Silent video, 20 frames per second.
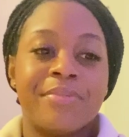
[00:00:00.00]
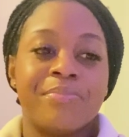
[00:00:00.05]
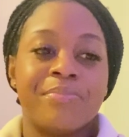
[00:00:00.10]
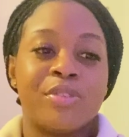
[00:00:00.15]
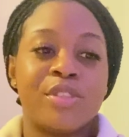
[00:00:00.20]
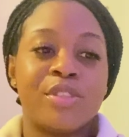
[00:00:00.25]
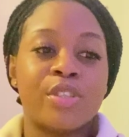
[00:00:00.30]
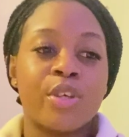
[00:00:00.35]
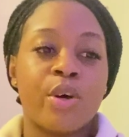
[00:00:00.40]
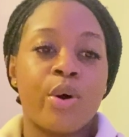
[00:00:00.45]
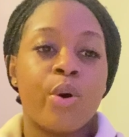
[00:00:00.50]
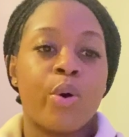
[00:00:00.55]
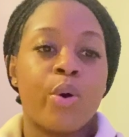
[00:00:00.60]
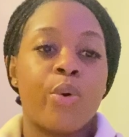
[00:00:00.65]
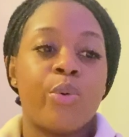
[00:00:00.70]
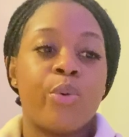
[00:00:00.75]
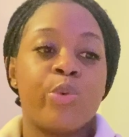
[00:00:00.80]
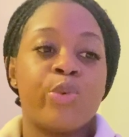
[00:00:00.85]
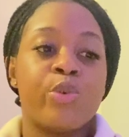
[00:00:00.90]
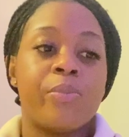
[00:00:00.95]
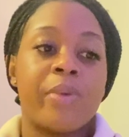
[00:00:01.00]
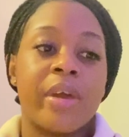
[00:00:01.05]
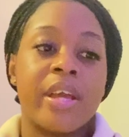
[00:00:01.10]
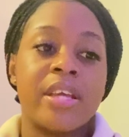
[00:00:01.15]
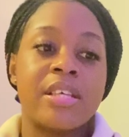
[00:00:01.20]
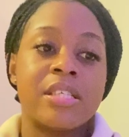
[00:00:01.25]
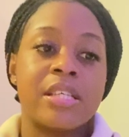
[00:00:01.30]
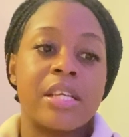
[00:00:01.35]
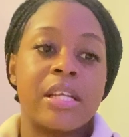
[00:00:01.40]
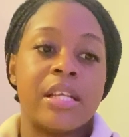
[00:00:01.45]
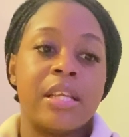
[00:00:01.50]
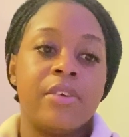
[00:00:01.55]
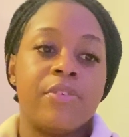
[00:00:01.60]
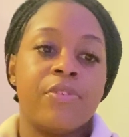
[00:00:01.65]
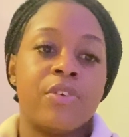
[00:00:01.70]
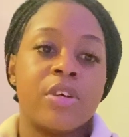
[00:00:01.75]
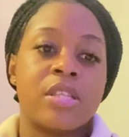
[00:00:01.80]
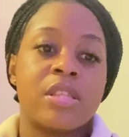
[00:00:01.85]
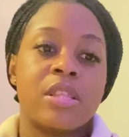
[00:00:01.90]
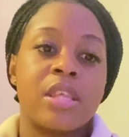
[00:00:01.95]
So basically,
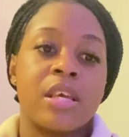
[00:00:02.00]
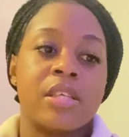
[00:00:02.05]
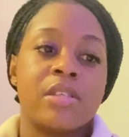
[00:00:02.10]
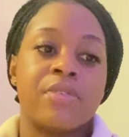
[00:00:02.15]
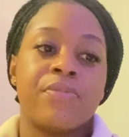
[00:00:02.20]
first things